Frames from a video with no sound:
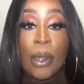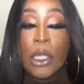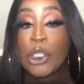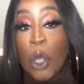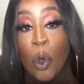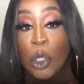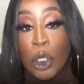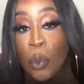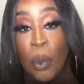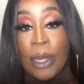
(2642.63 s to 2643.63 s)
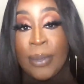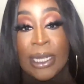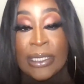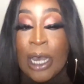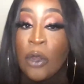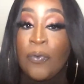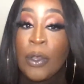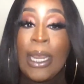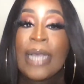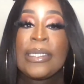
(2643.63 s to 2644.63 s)
So you wanted me to settle for
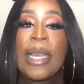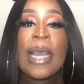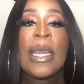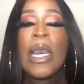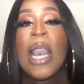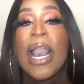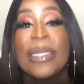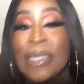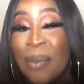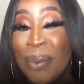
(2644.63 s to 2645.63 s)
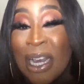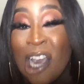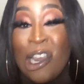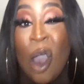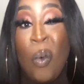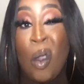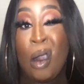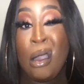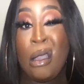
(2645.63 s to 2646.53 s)
less than, it simply cannot work.